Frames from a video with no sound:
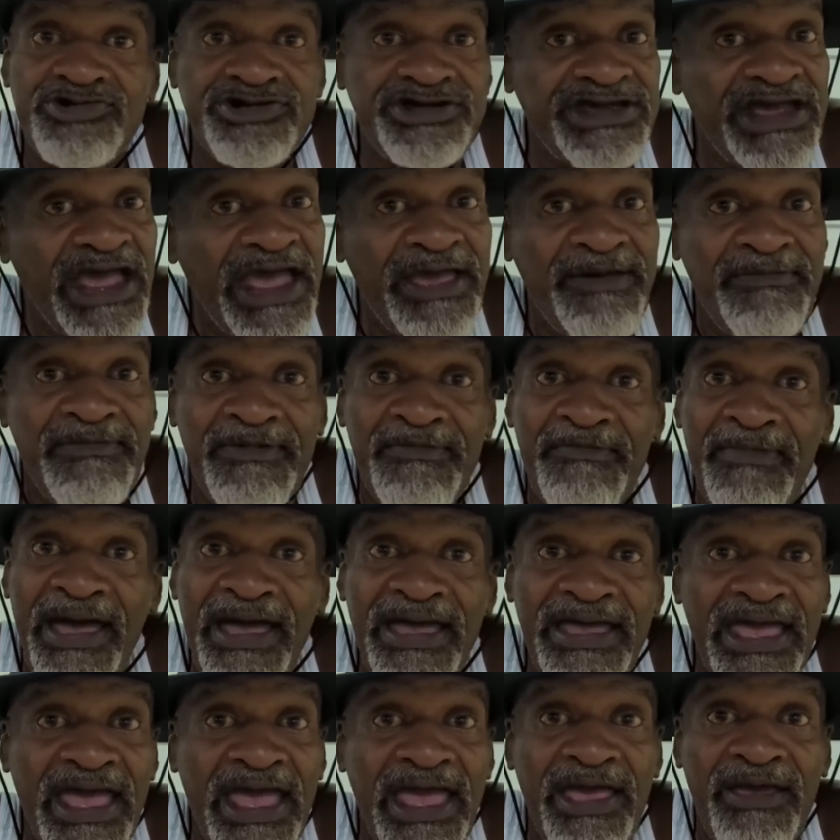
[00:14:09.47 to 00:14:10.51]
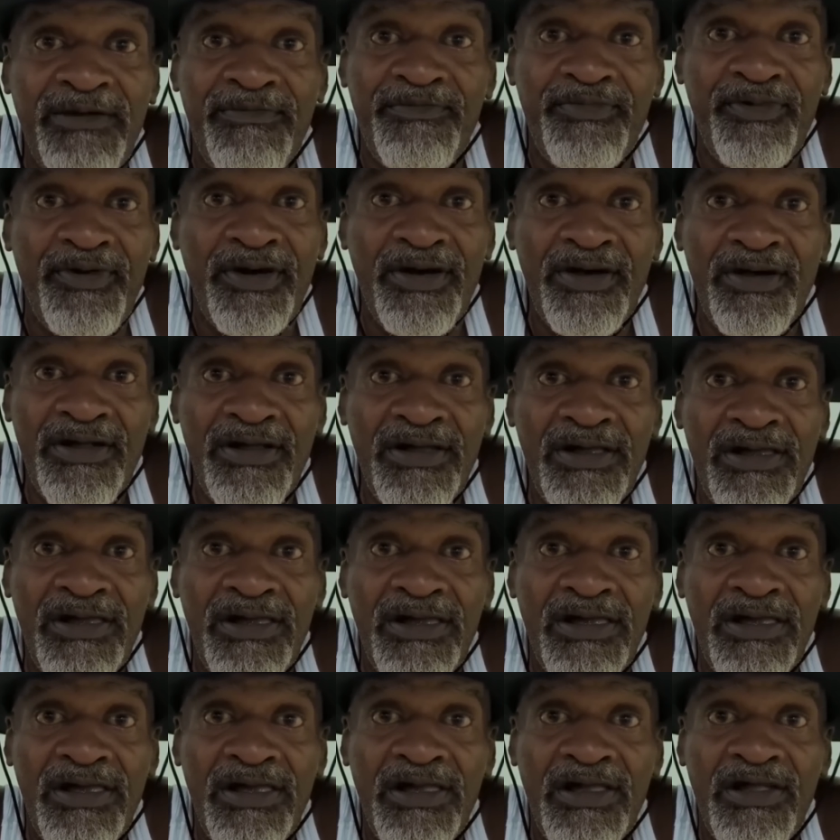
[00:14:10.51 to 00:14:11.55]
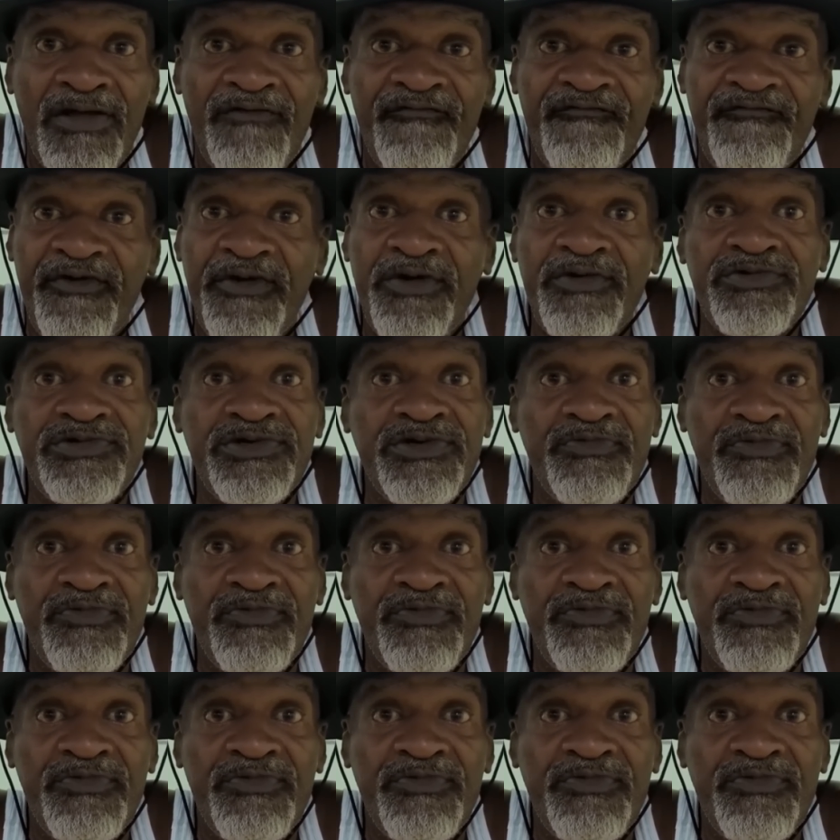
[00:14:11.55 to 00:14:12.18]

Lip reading: Ain't no shame in my game, bro.